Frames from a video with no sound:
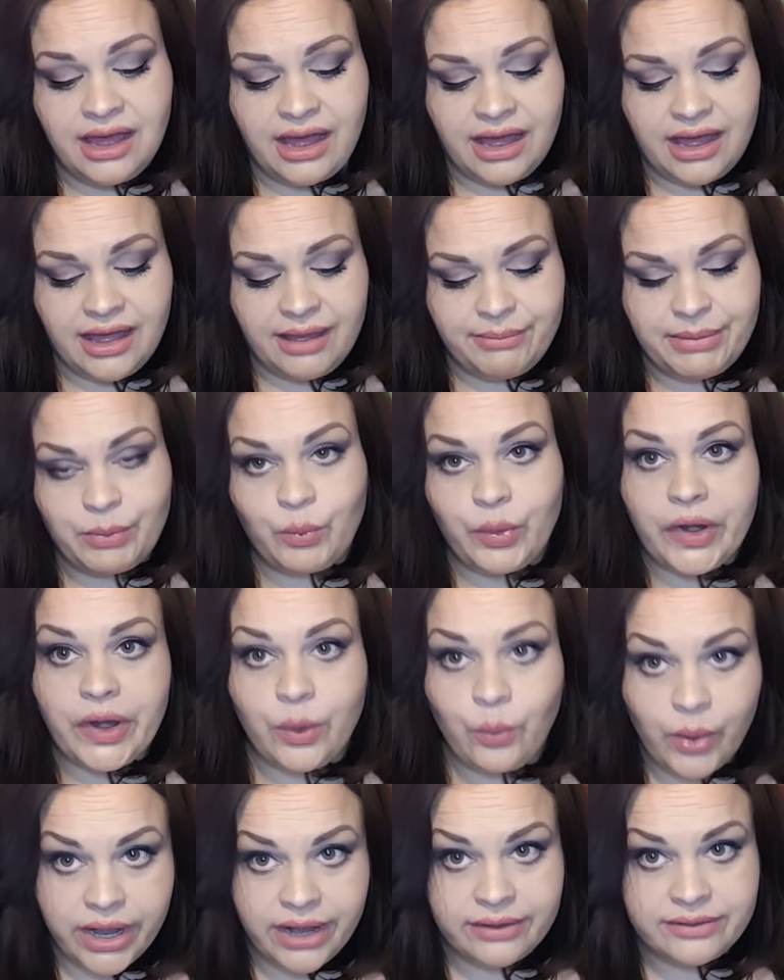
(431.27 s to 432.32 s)
Um, I'm
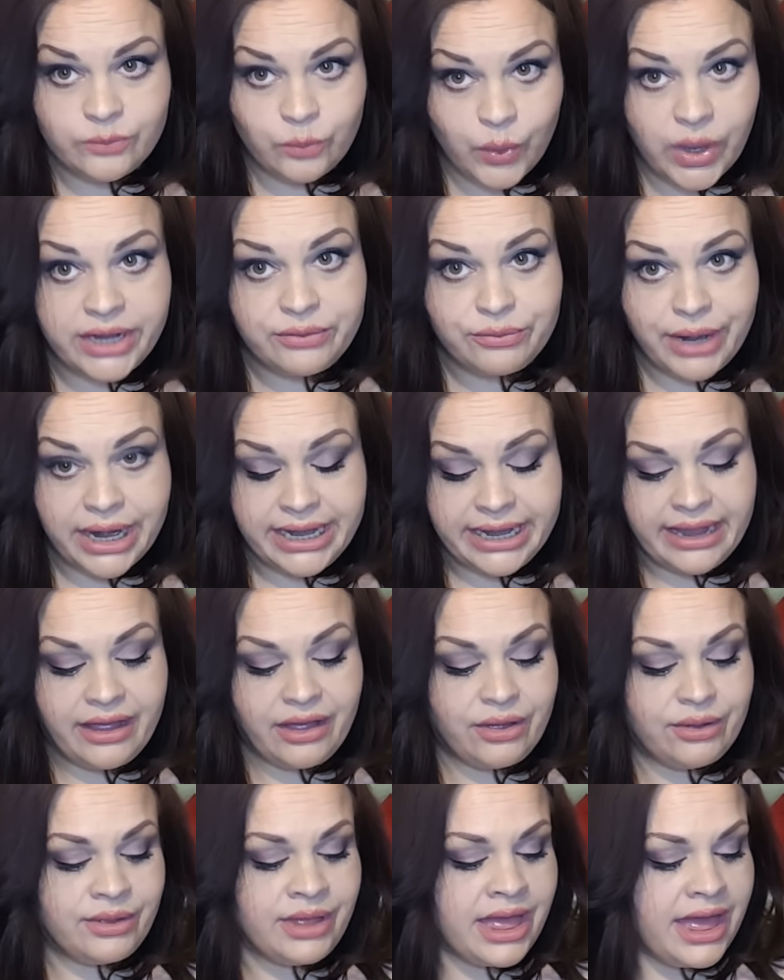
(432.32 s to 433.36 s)
wearing one one right
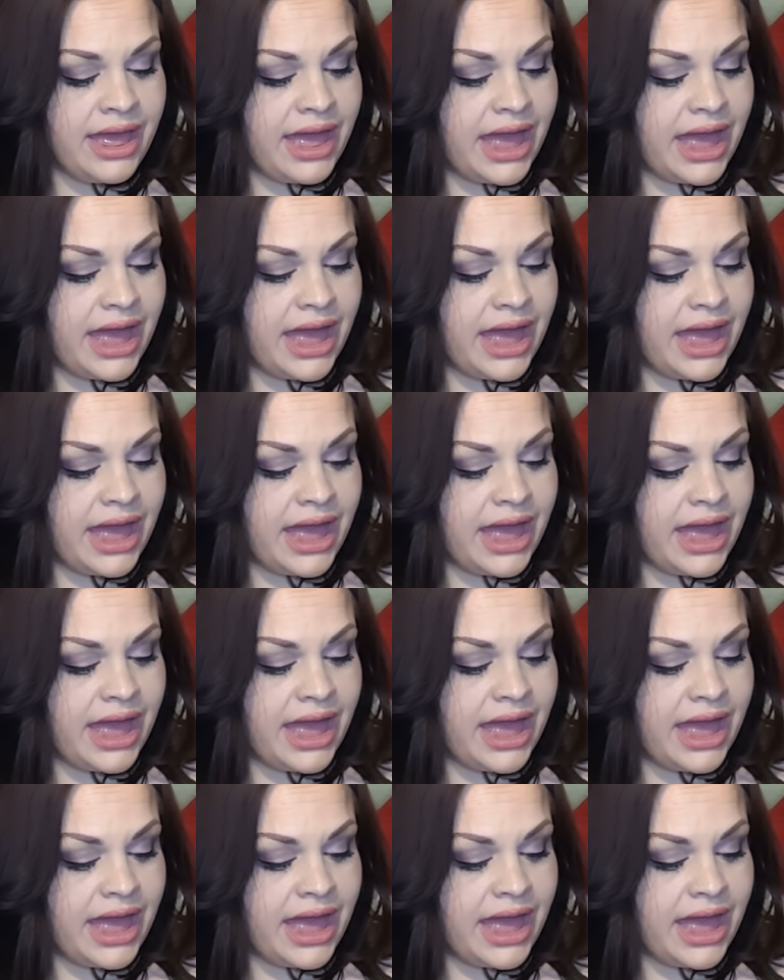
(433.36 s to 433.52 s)
now,